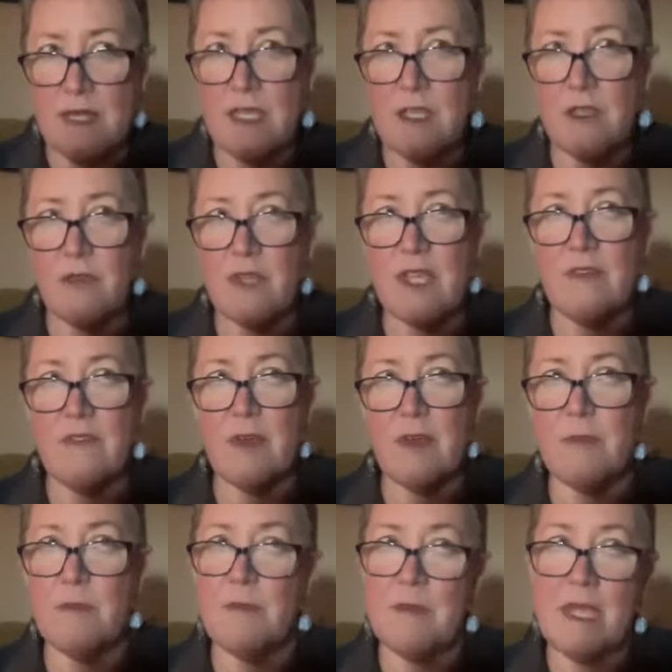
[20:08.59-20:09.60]
that you give
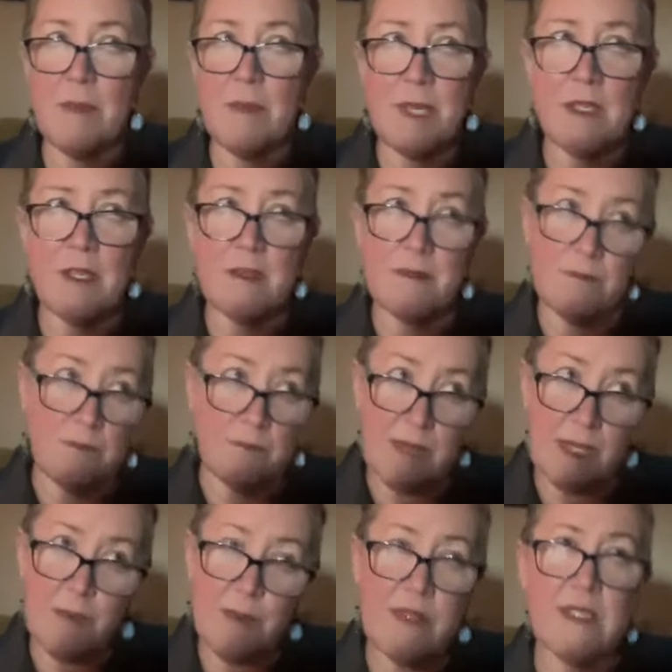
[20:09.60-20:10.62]
them, maybe
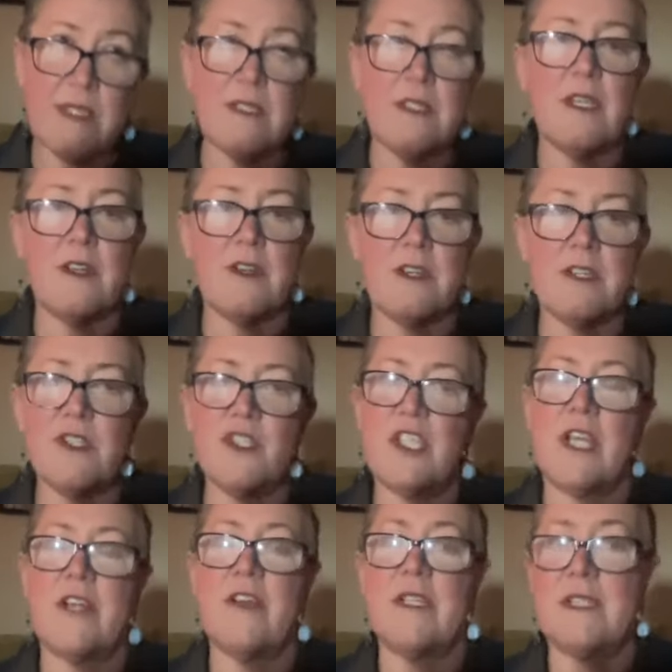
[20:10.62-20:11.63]
this year is
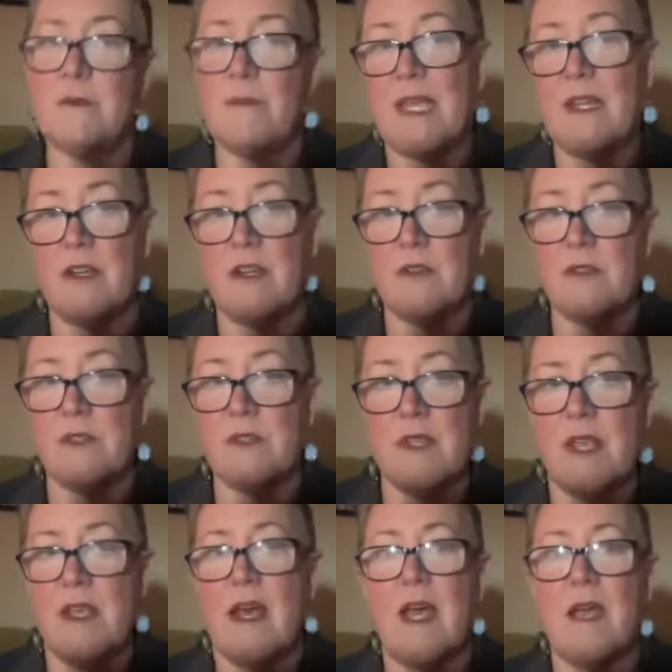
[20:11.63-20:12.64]
cherry tomatoes.
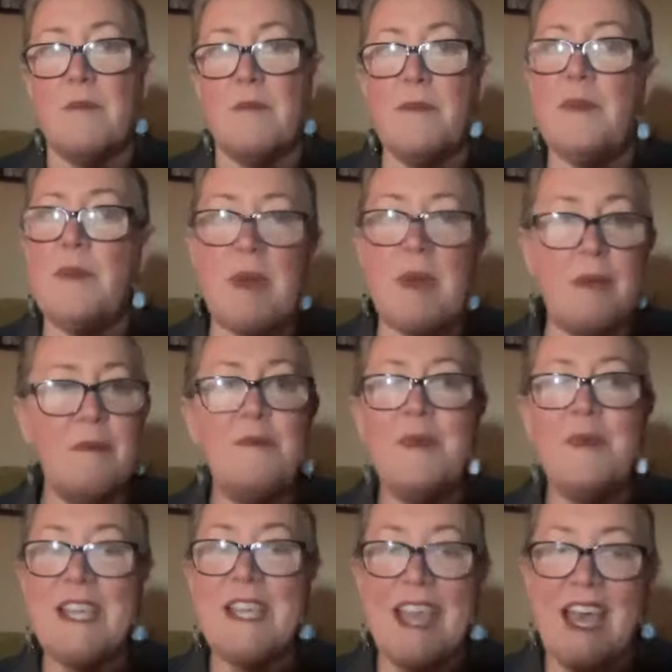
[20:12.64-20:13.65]
I'm a
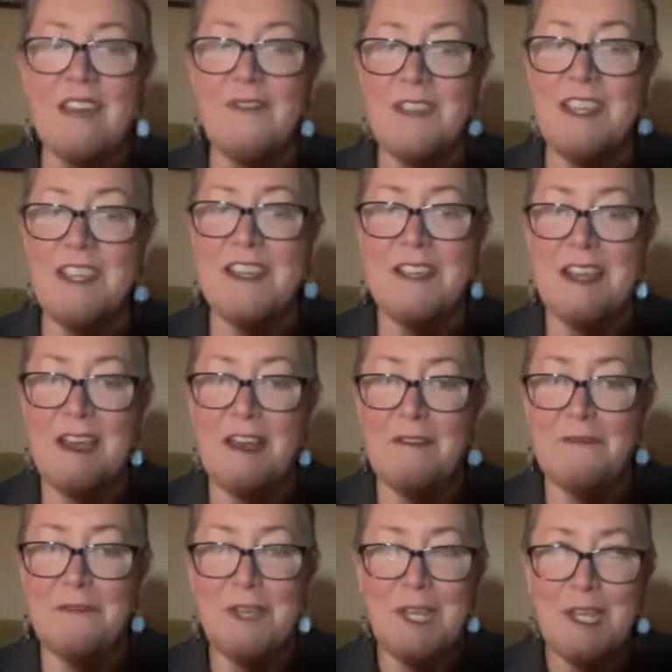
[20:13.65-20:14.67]
big advocate
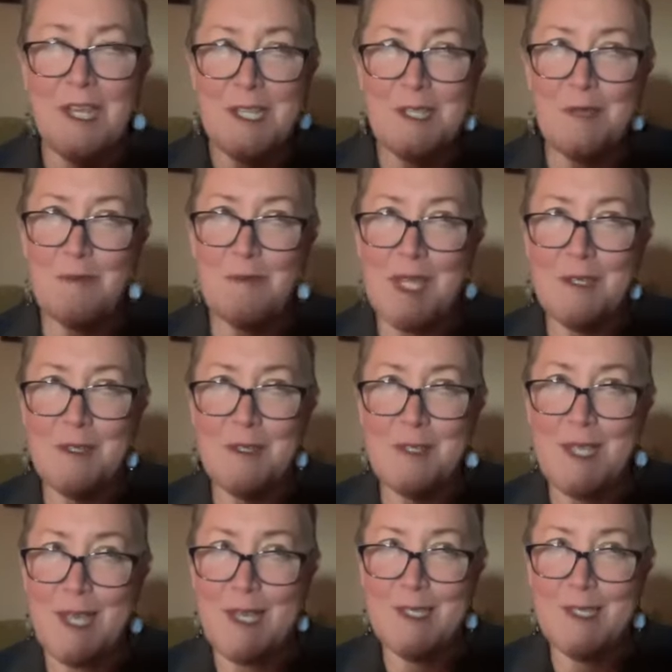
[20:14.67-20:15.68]
of
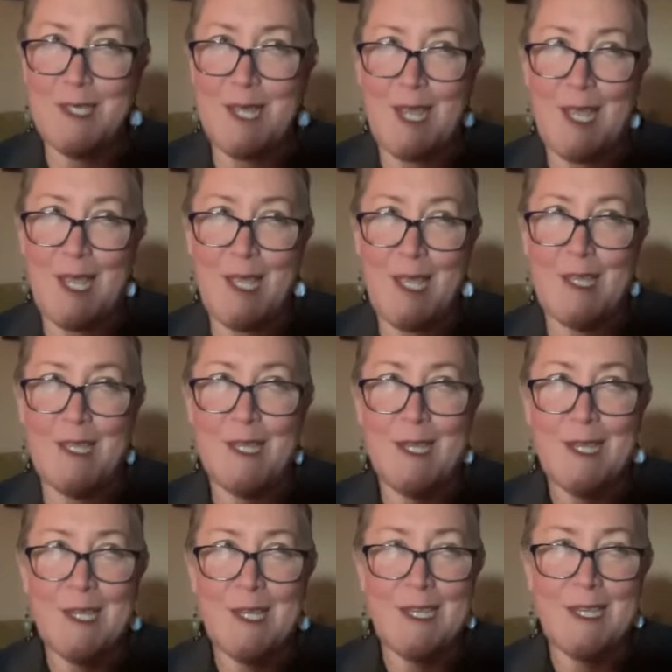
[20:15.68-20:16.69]
tomatoes as a,
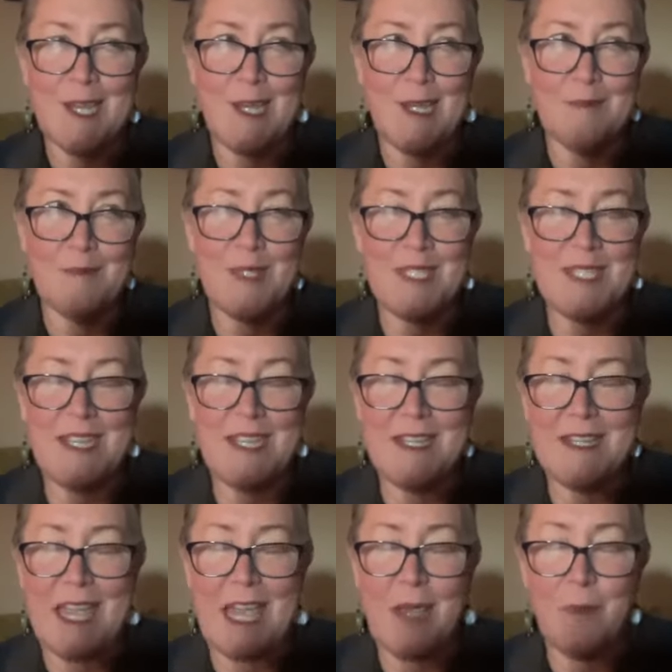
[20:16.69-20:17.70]

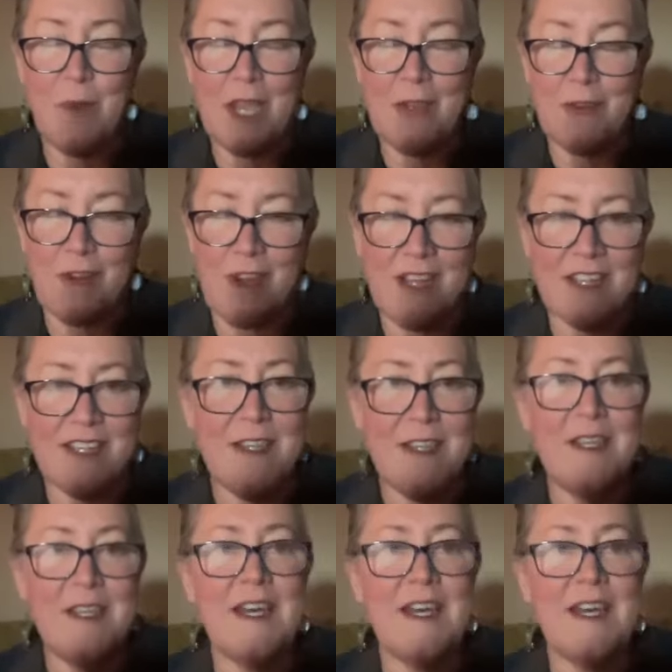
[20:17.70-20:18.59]
seed gateway drug.